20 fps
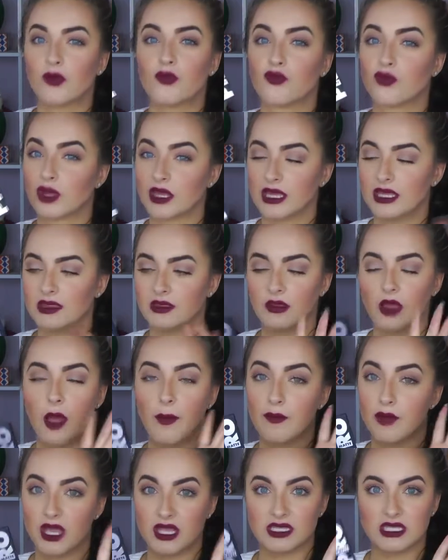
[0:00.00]
really
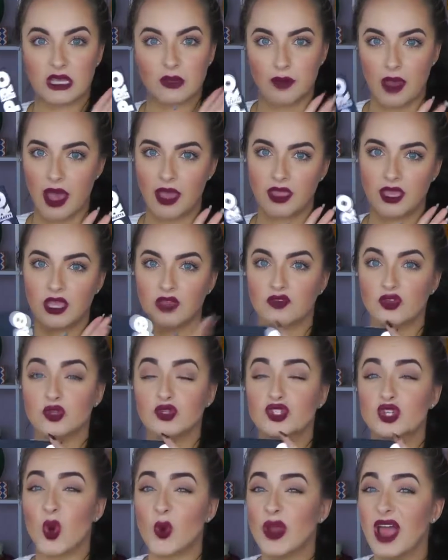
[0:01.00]
amazing palette if you
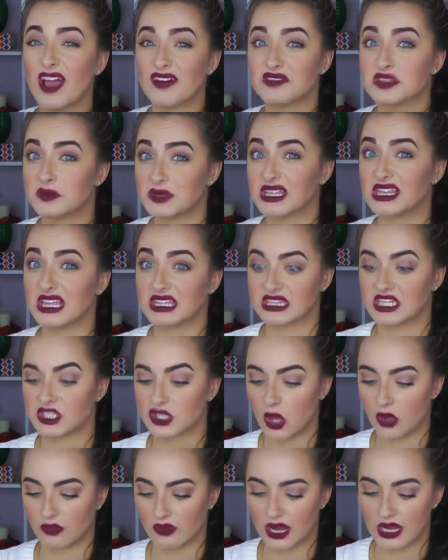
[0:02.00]
don't have something like
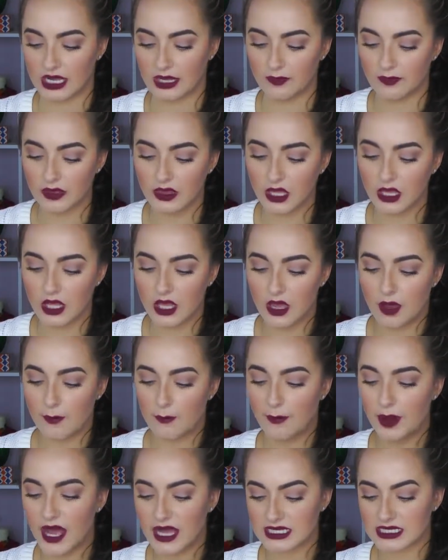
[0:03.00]
this already.
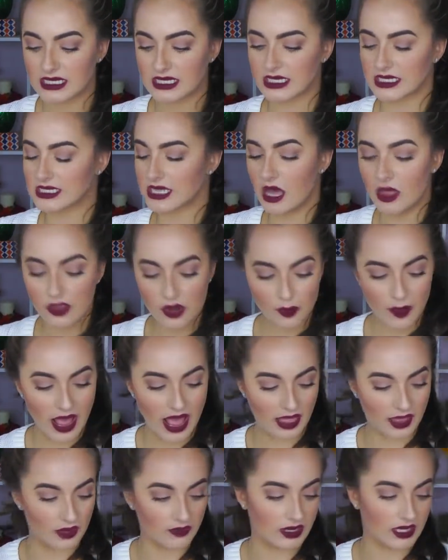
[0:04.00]
But this other
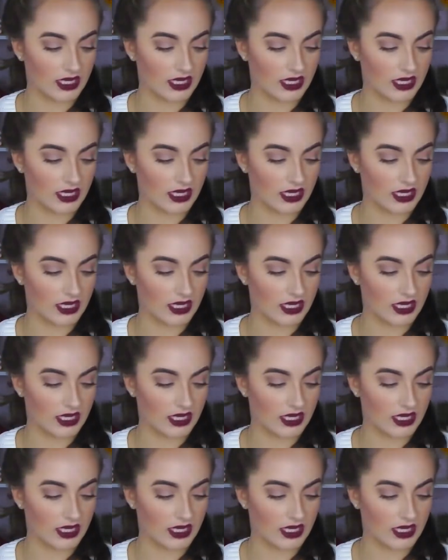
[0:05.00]
palette